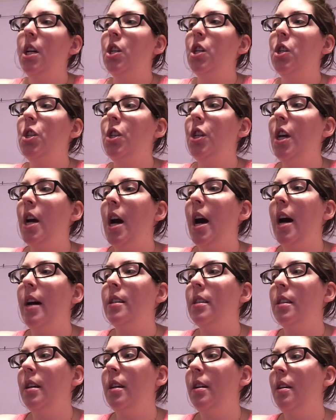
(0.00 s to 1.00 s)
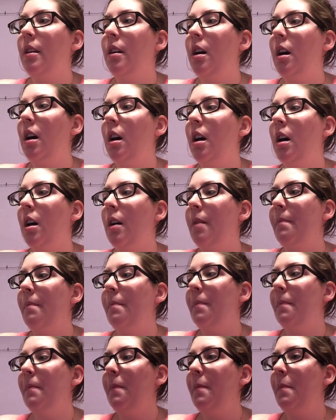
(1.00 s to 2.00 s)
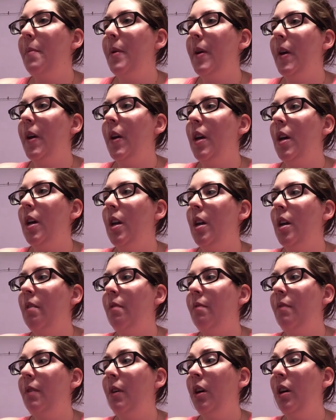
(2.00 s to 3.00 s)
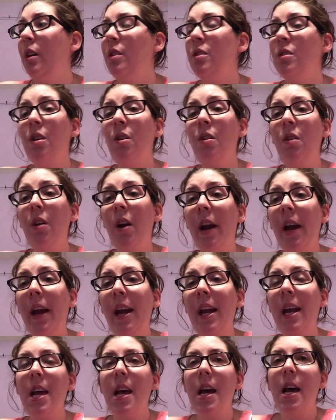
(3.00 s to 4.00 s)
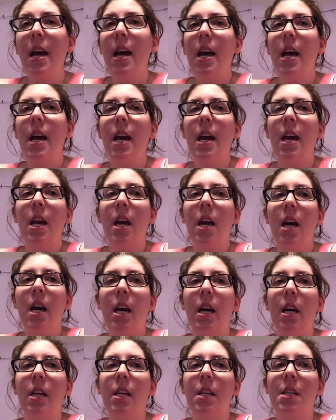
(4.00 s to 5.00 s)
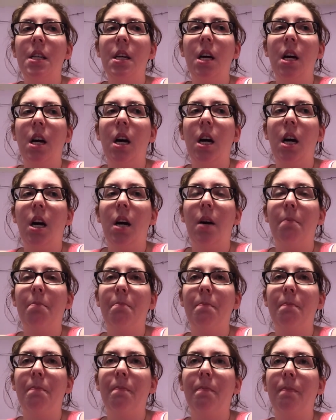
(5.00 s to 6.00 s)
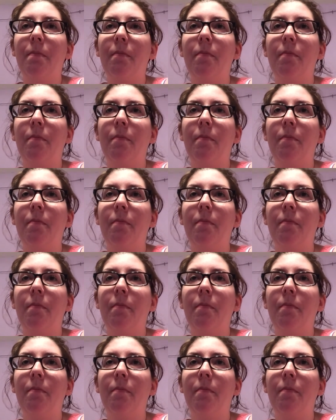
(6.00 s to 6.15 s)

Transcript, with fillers: she hasn't um, been feeling so great, and um,